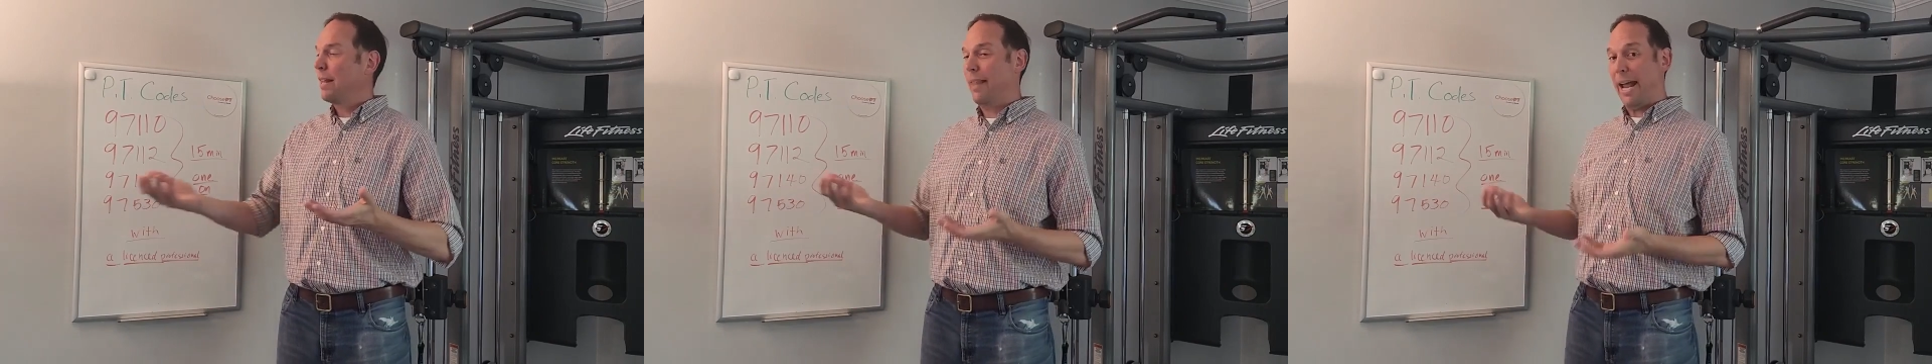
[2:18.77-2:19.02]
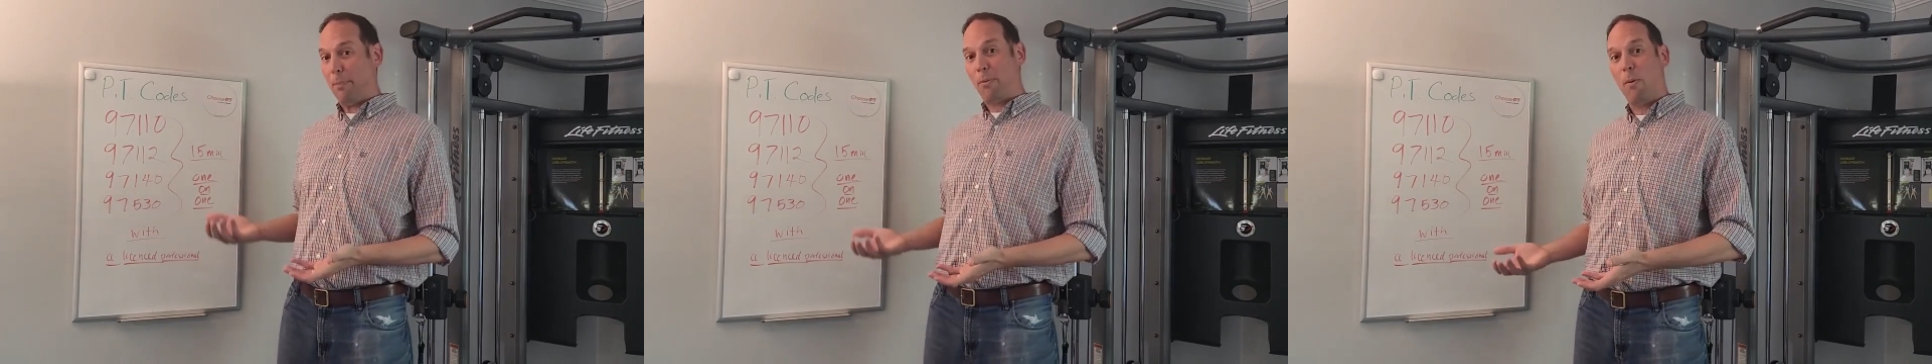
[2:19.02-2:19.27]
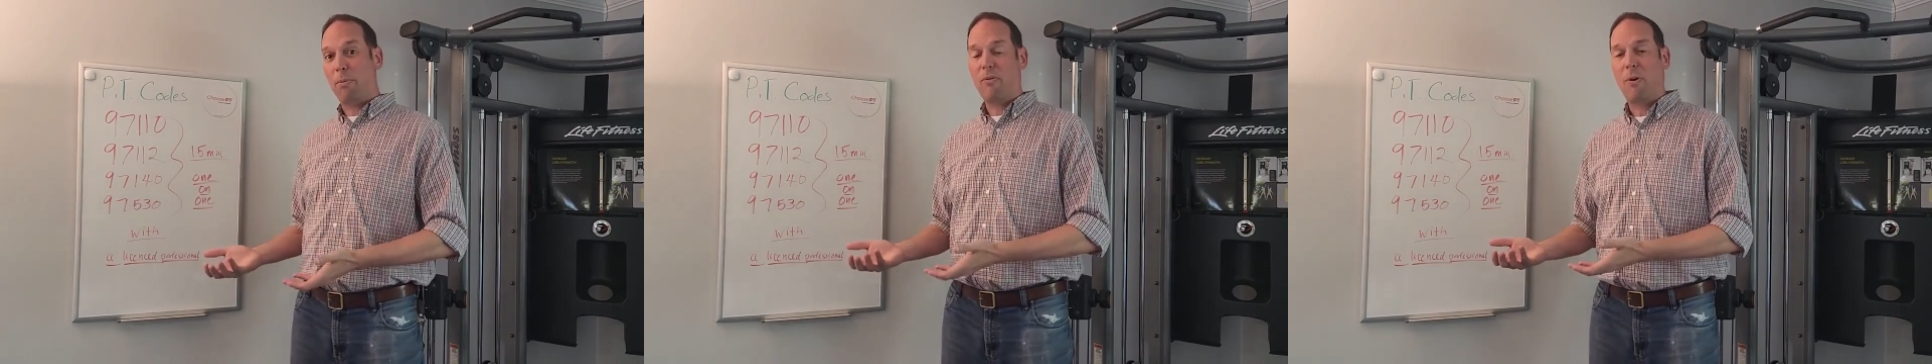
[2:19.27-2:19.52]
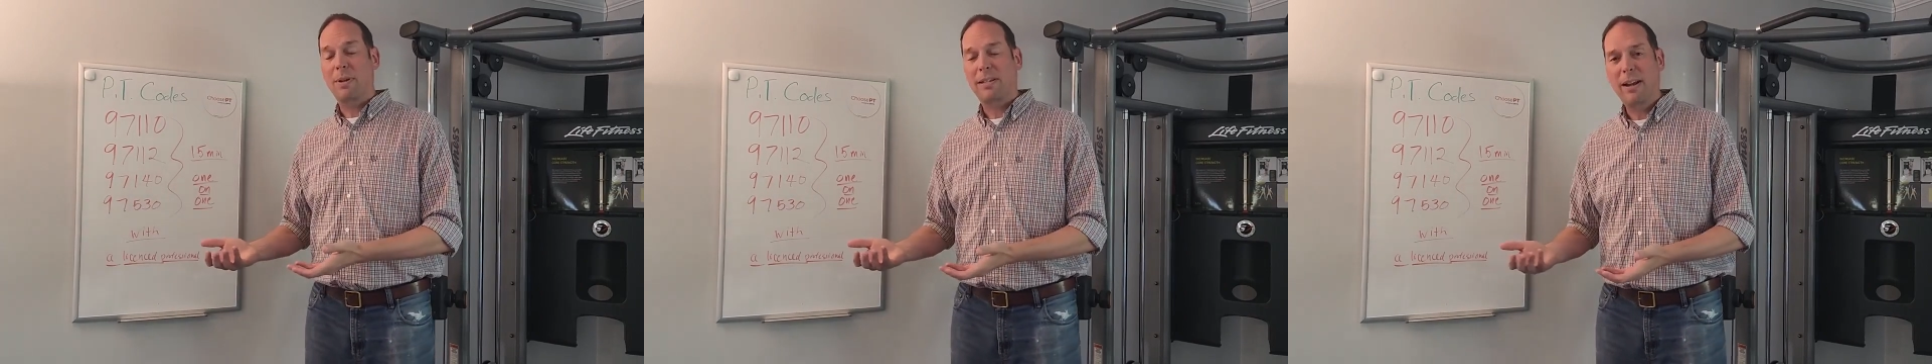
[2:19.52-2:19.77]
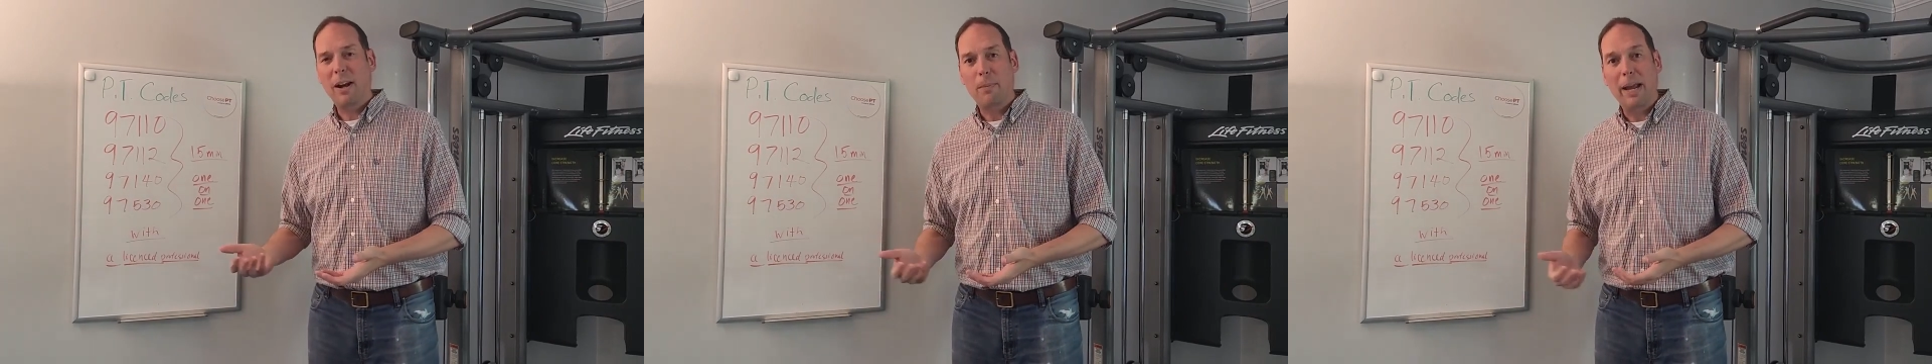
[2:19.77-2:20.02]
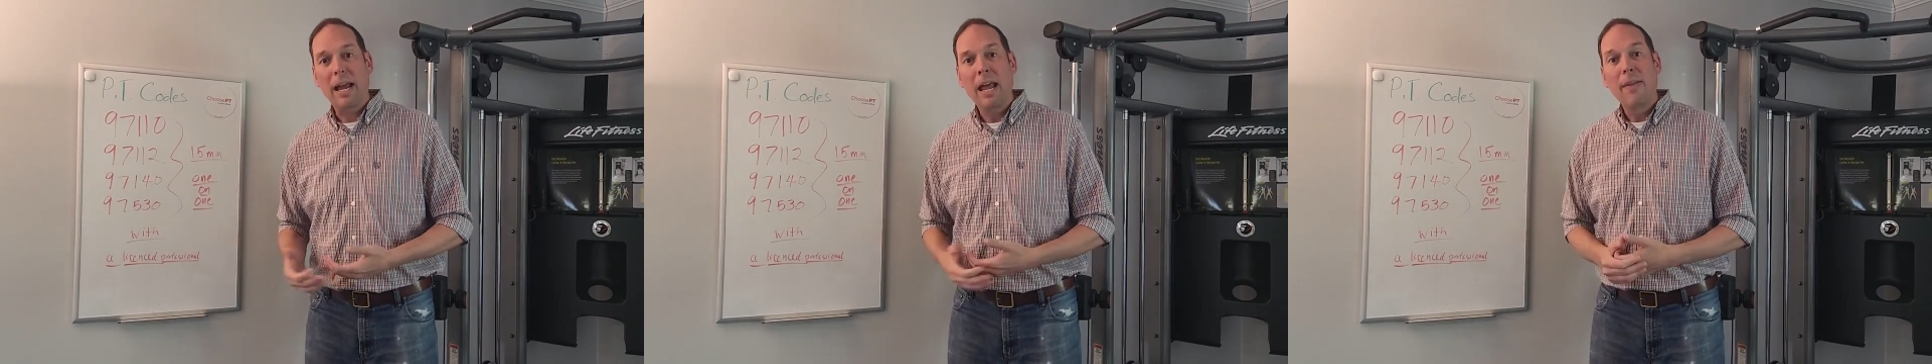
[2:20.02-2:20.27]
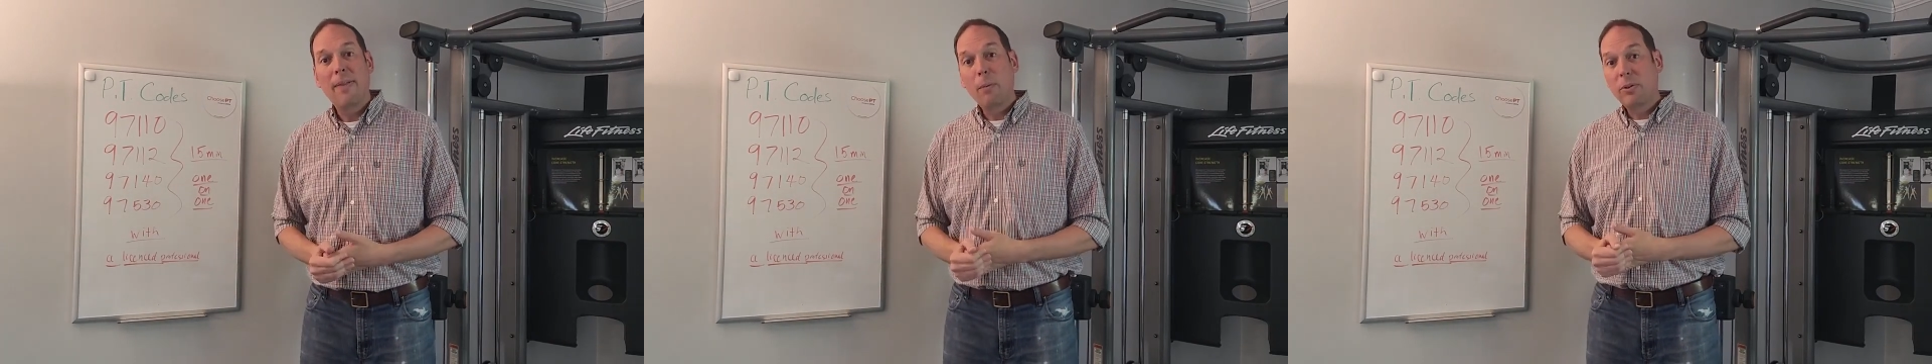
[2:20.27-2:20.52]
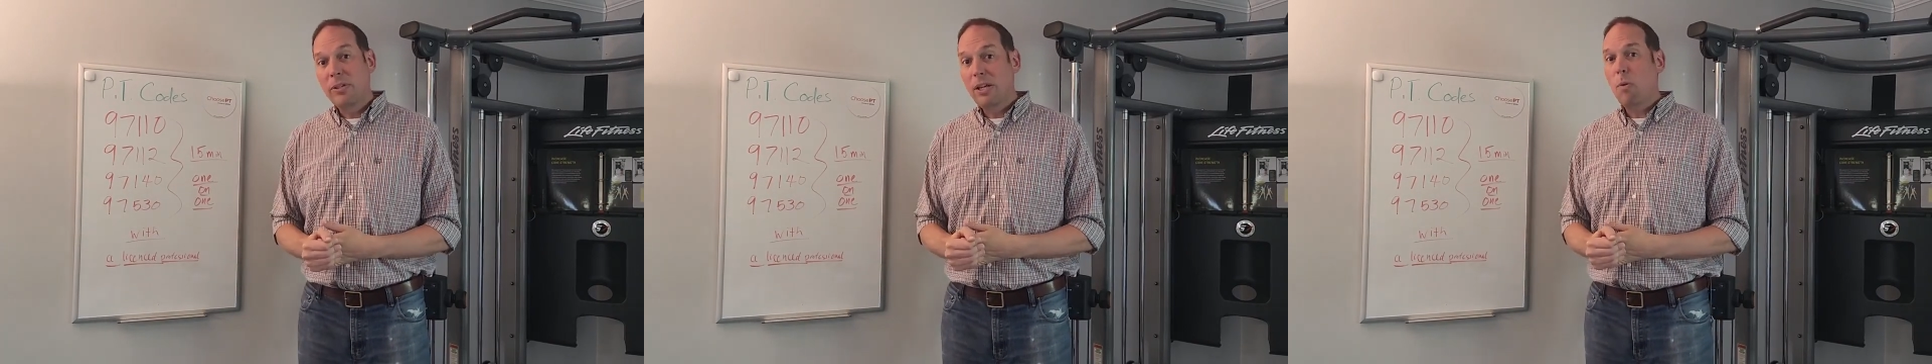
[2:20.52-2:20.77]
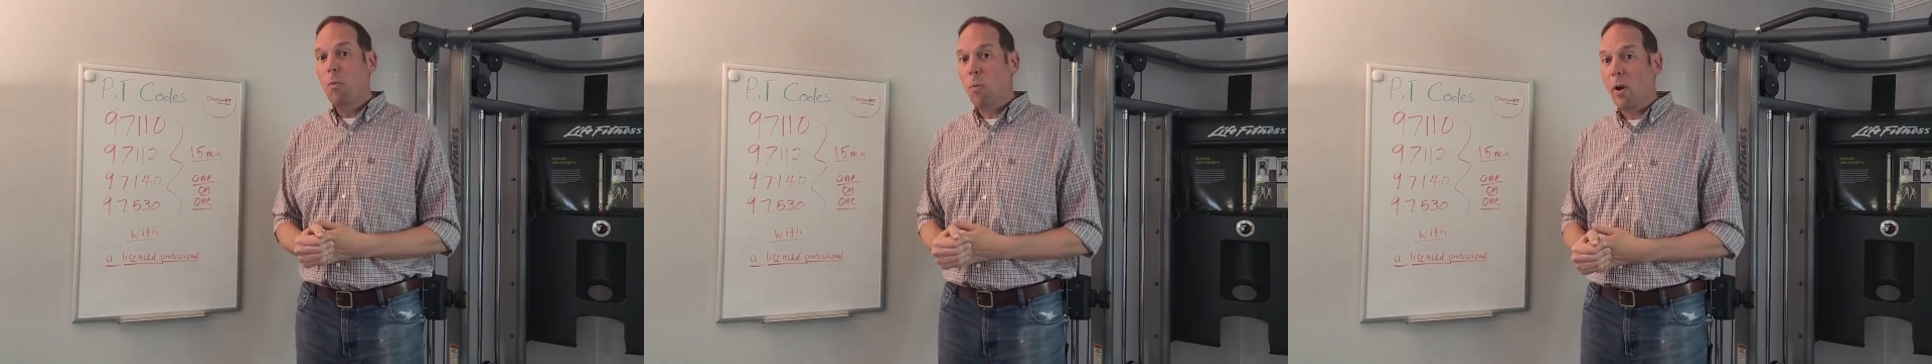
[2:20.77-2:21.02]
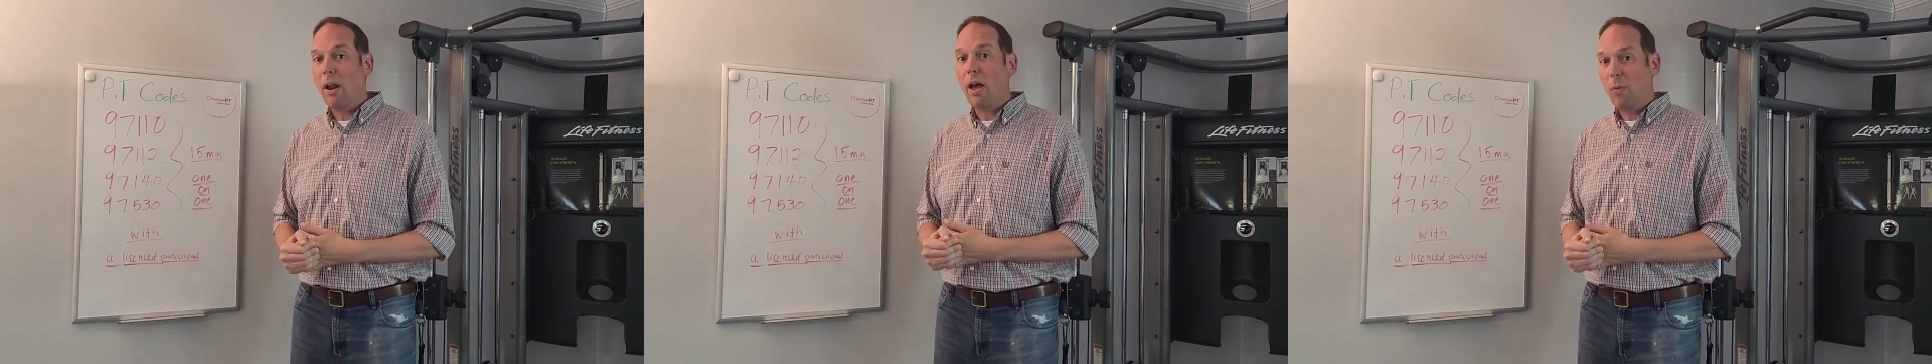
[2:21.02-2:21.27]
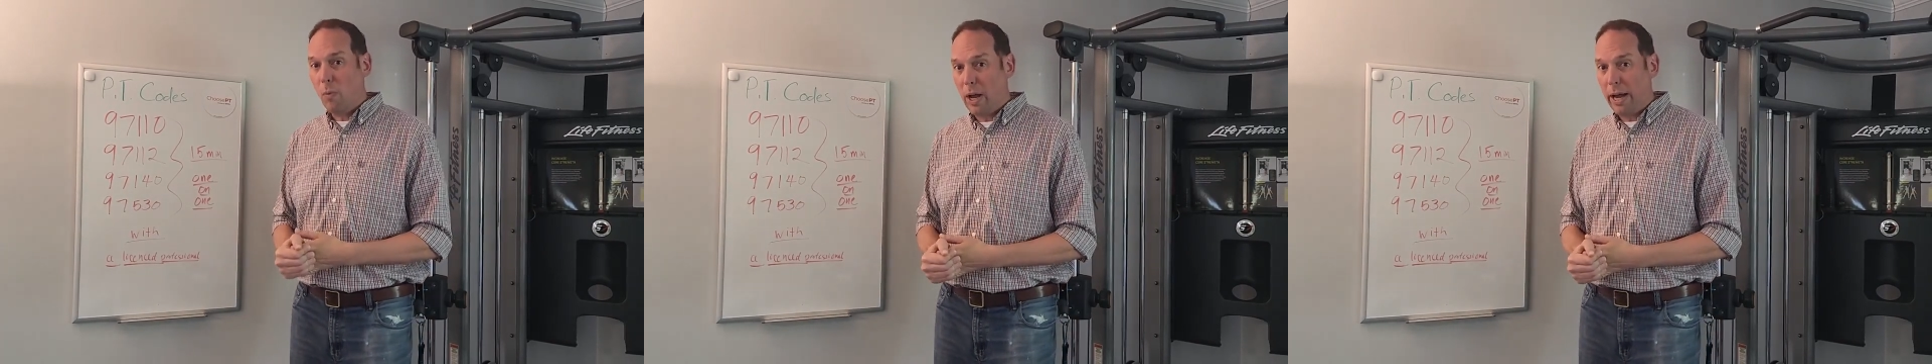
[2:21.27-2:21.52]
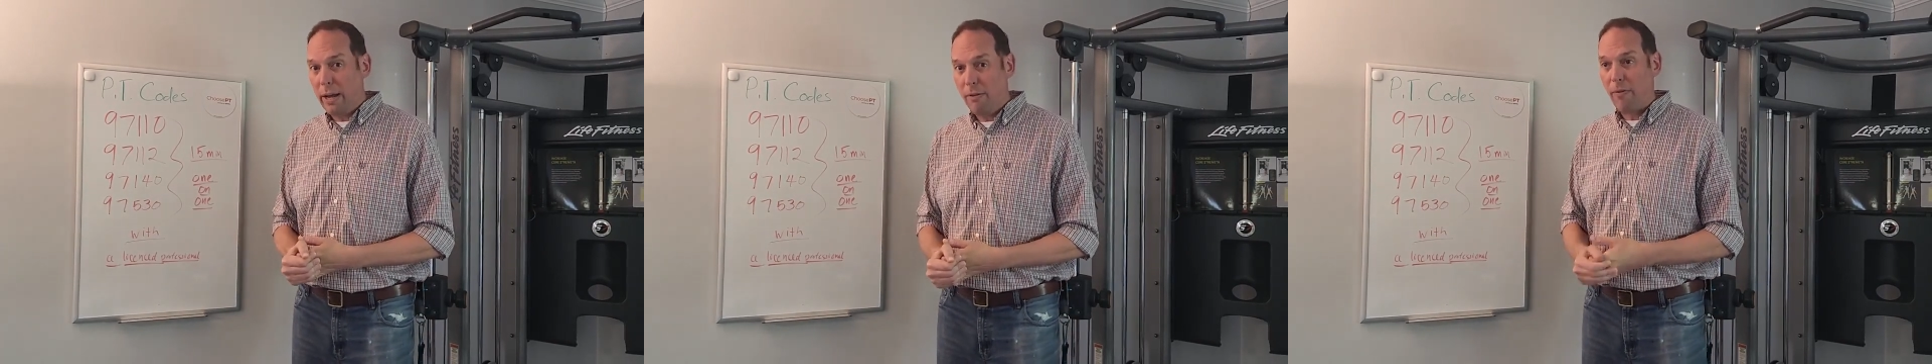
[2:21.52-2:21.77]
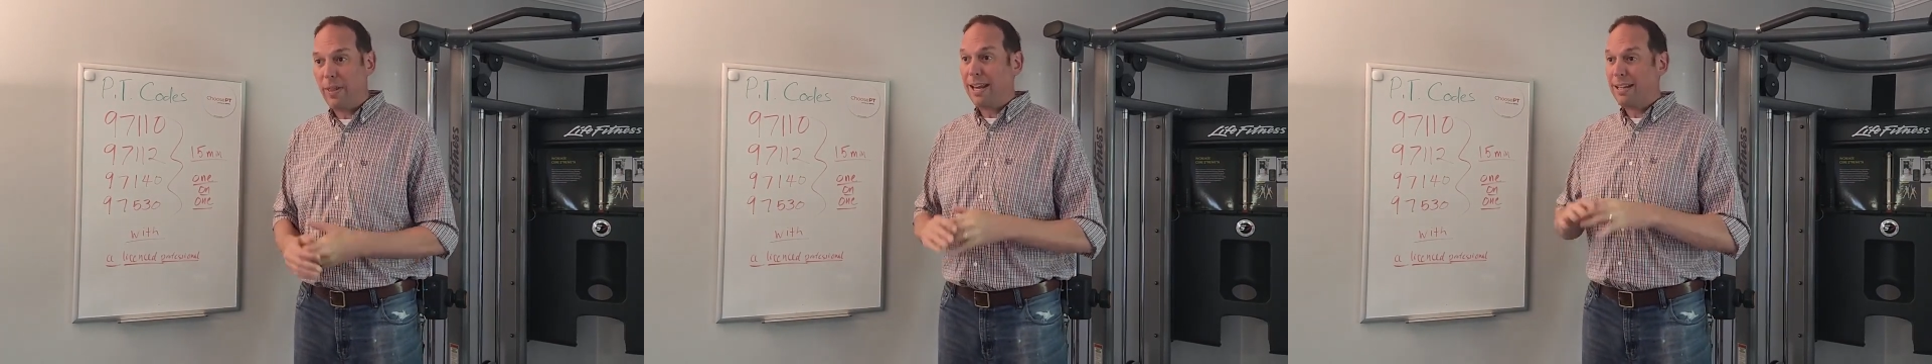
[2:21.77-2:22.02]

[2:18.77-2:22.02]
like Pro Performance Therapy that will see you one-on-one for the